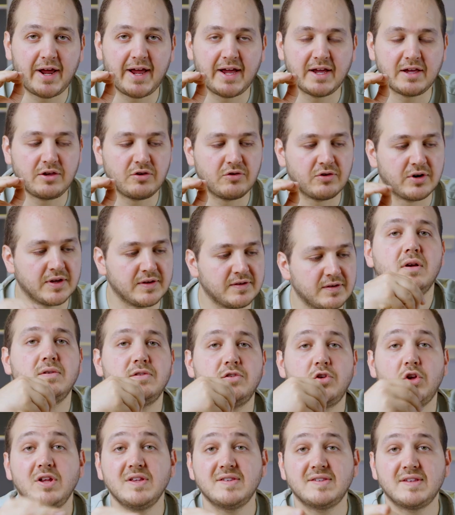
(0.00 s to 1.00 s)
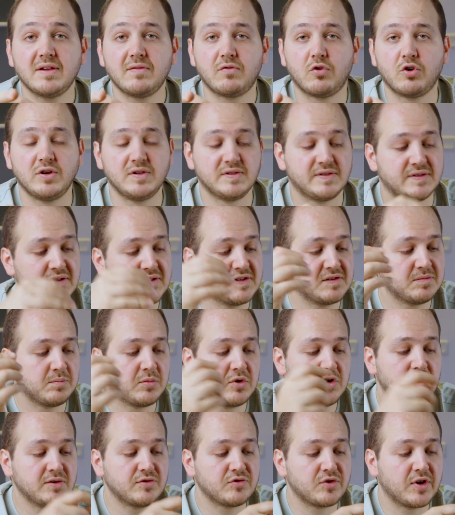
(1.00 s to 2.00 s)
accurate. So let's say, for instance,
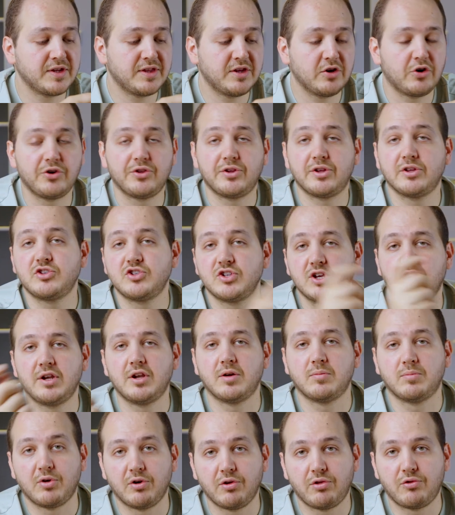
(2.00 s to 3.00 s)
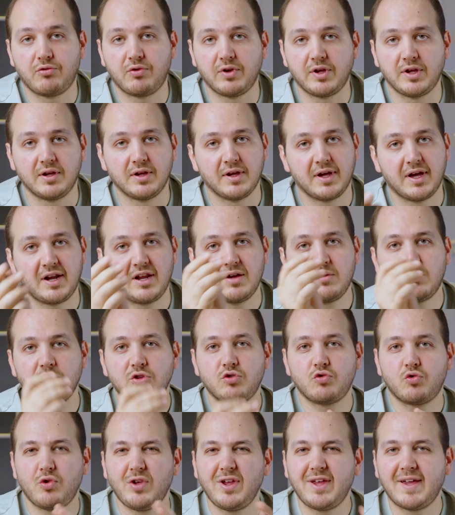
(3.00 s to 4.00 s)
Burrs right now are touching at number 3, and I want
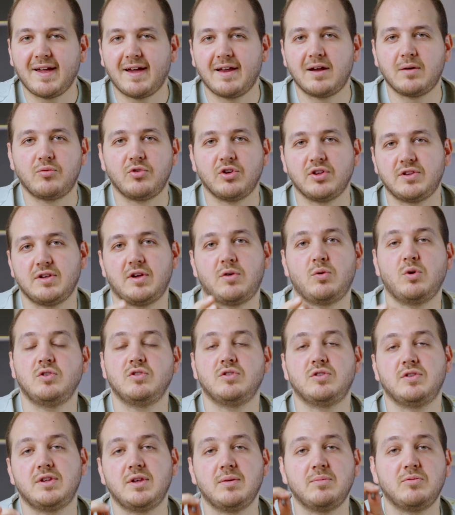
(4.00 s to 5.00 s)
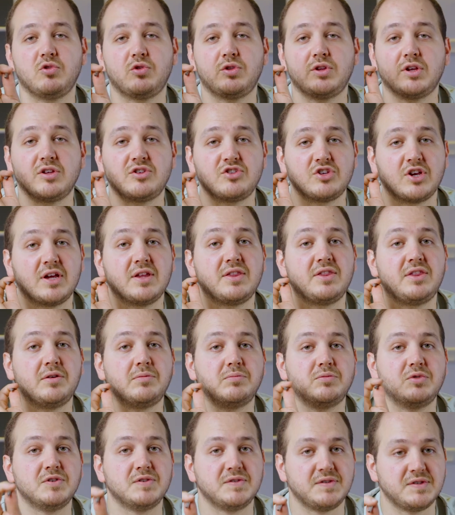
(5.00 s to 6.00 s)
to recalibrate. I want them to touch at
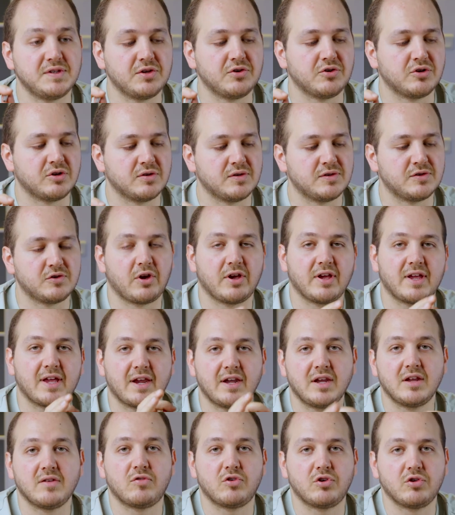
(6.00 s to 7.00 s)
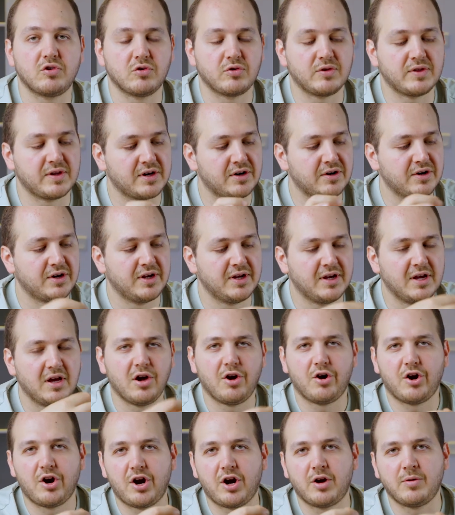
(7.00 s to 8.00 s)
number 0, so I can never go there,
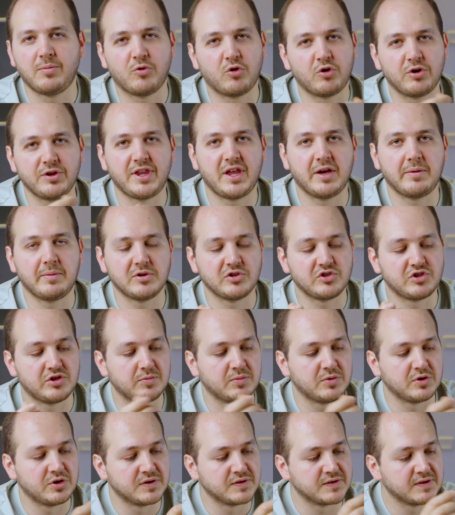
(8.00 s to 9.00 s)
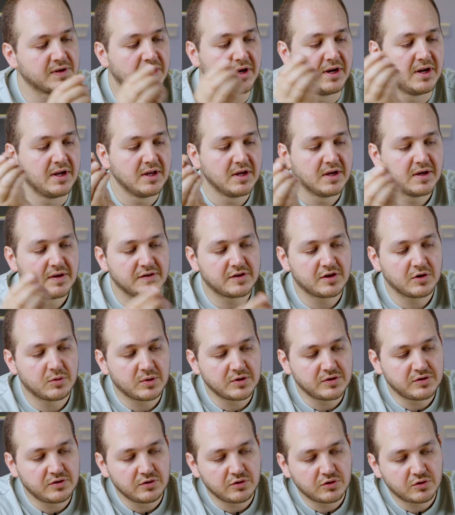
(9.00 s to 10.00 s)
harm or damage the Burrs. So
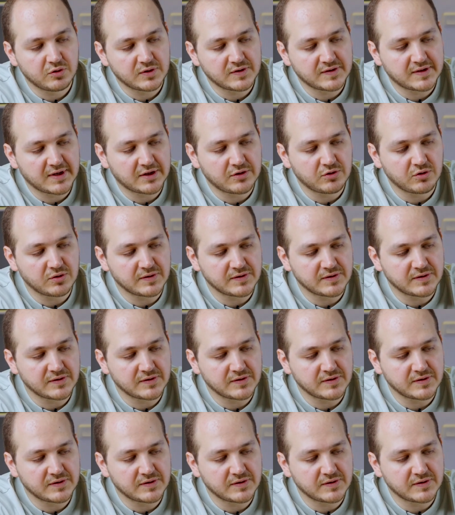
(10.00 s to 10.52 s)
what you do is that you